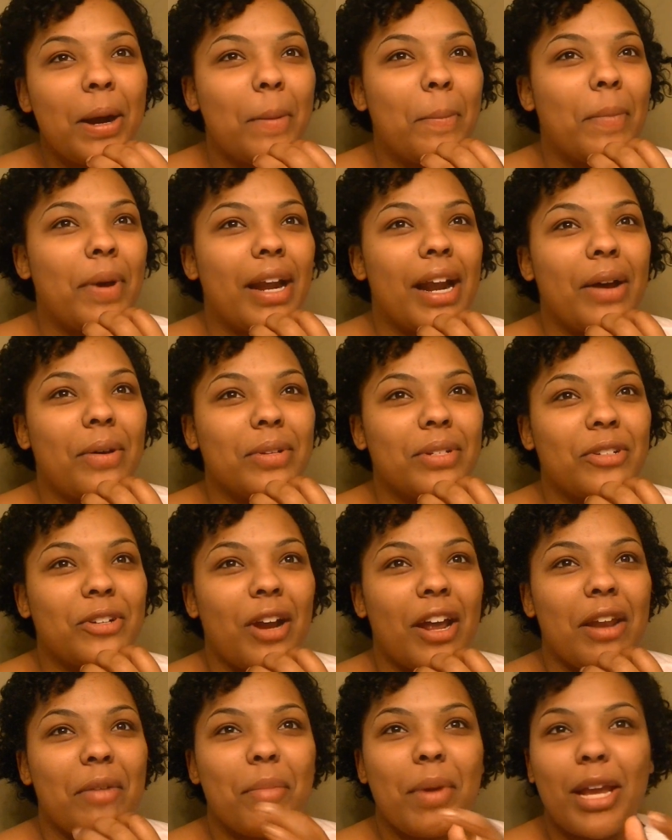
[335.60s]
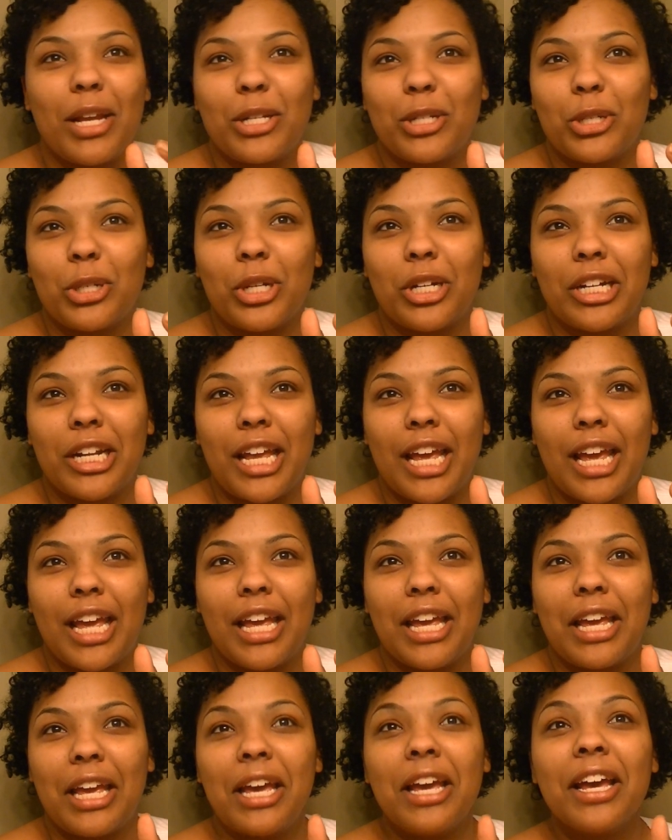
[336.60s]
but I was trying to make sure that
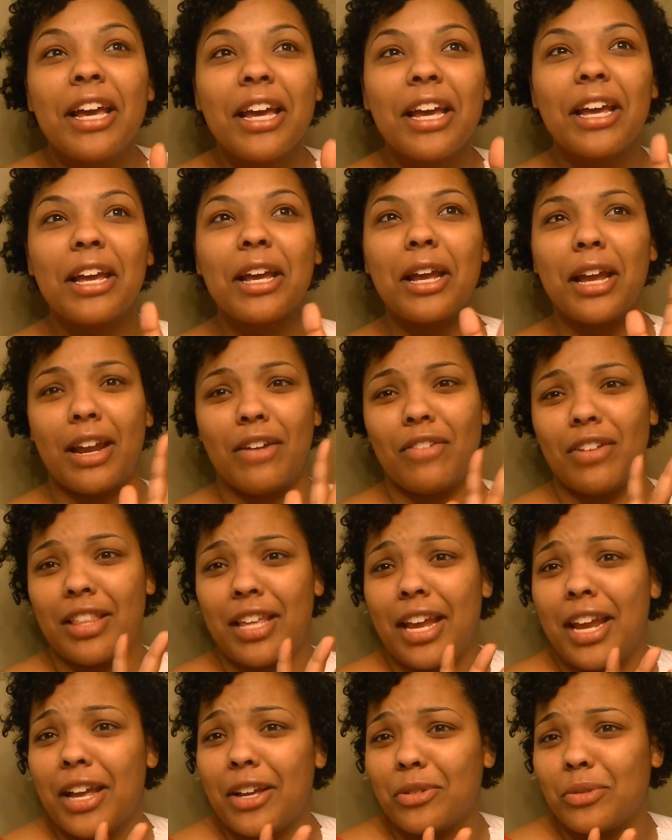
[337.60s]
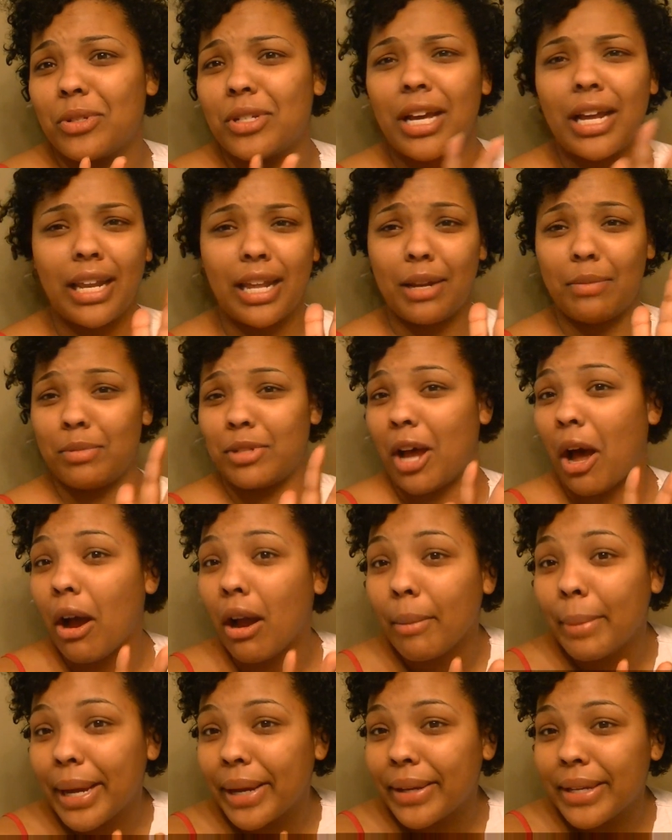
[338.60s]
everything else was gonna let him talk
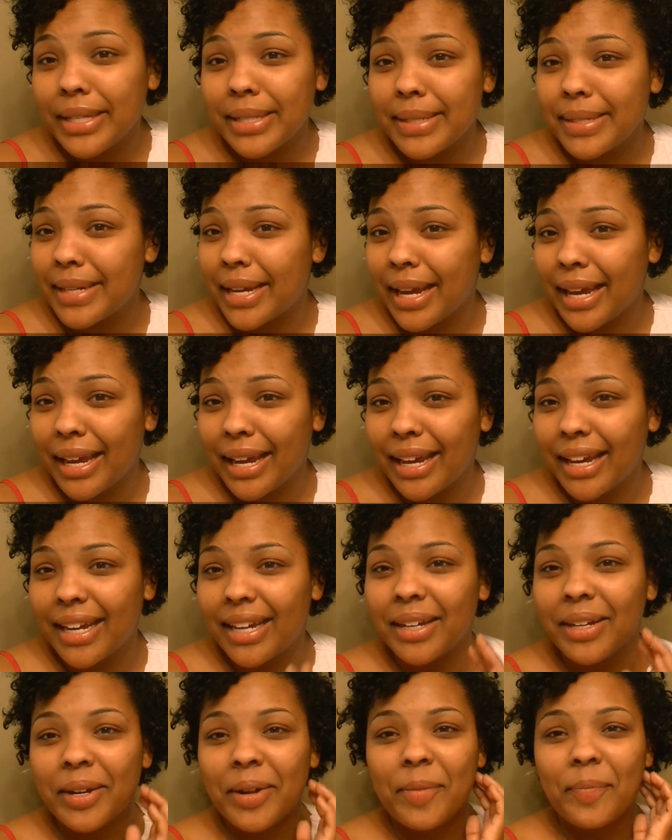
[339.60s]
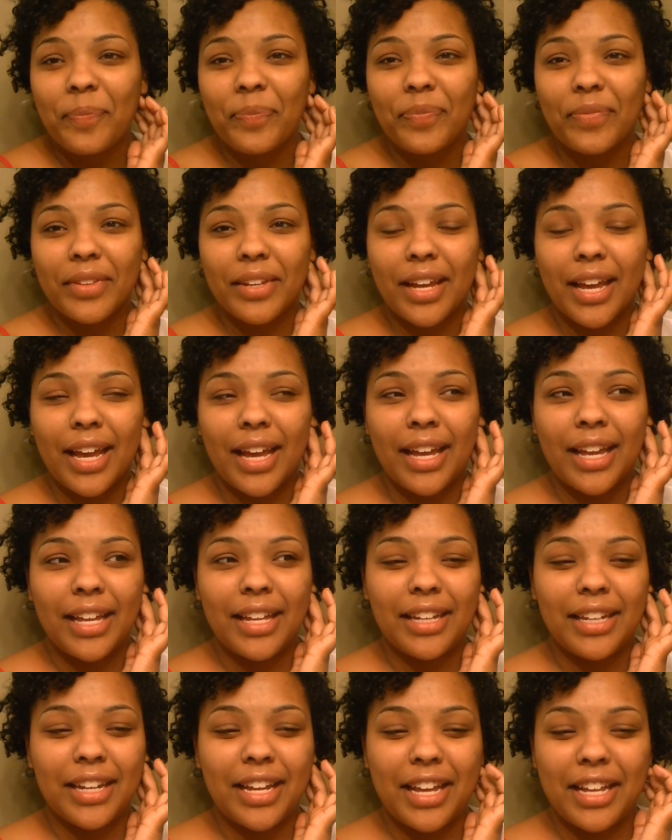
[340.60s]
about his day
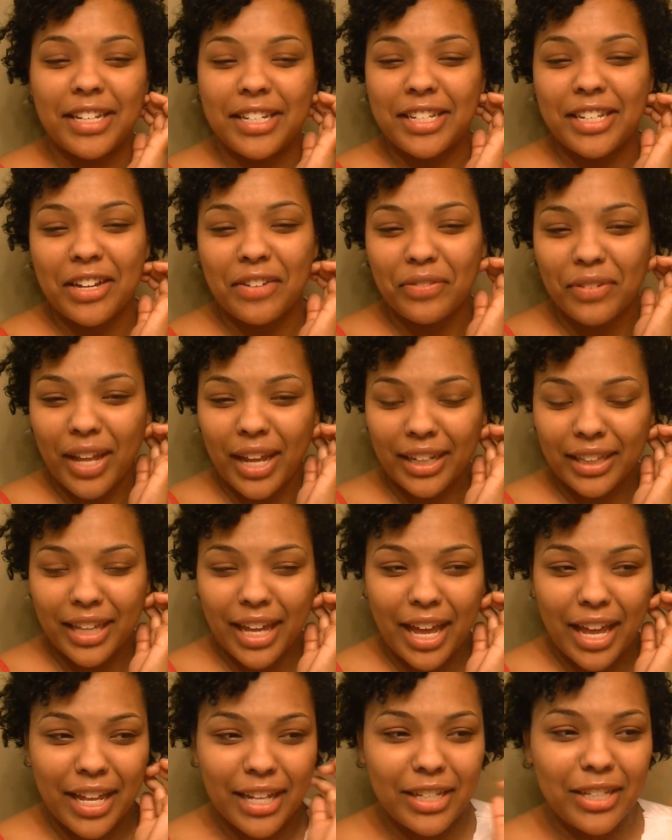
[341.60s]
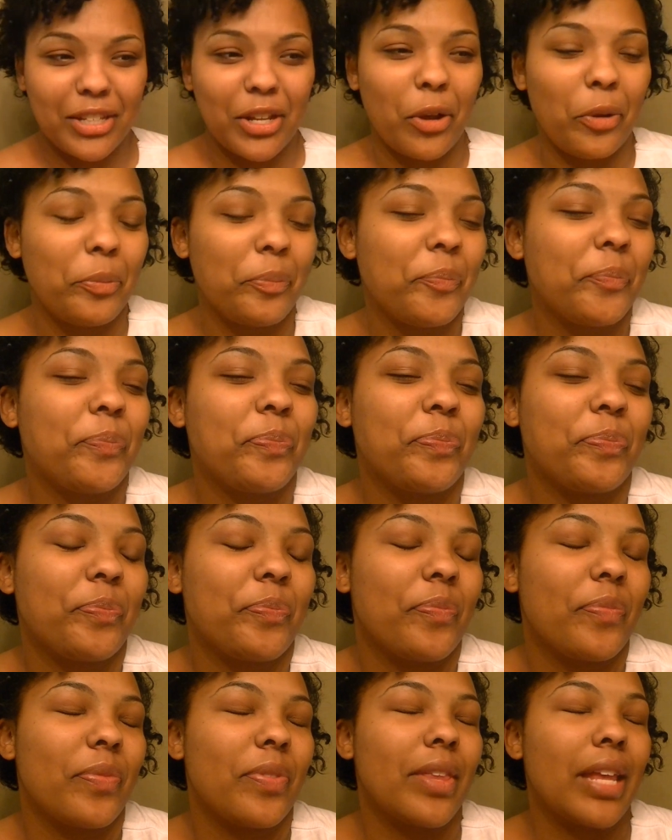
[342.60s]
and stuff like that. So,
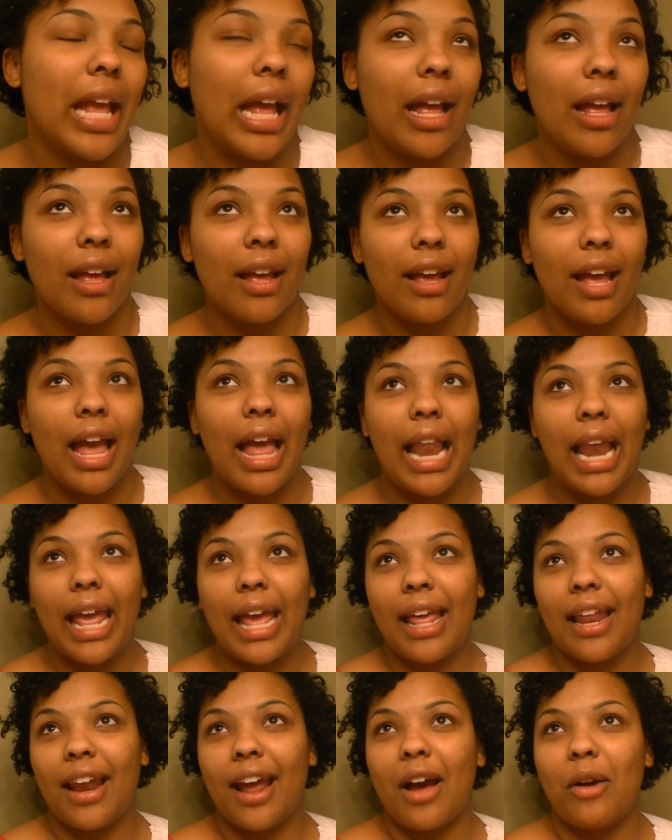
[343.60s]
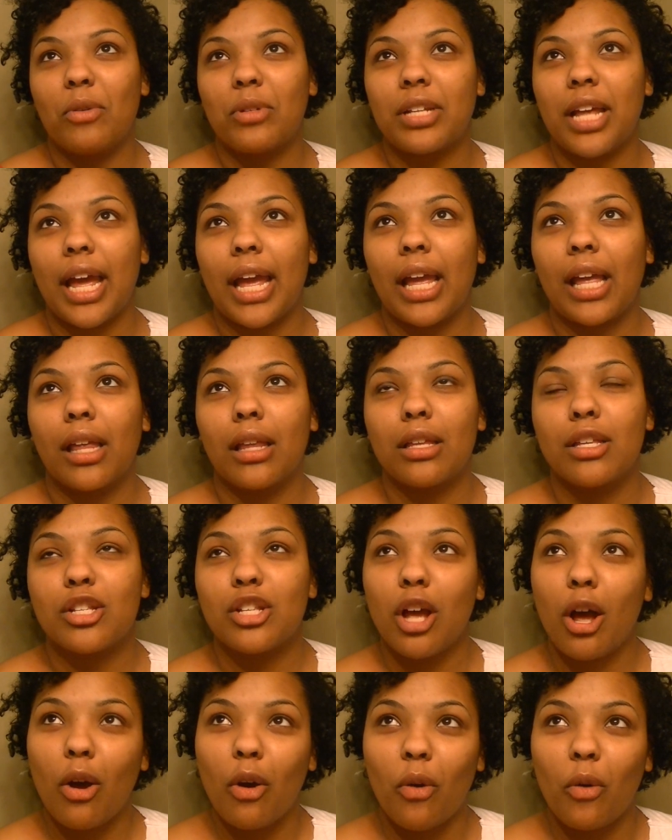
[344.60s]
and then I was like,
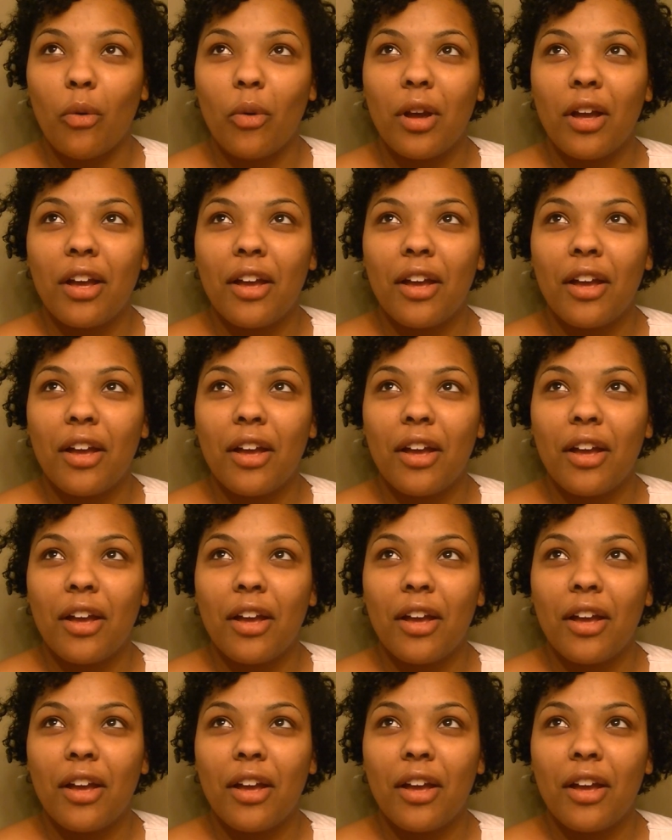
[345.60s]
so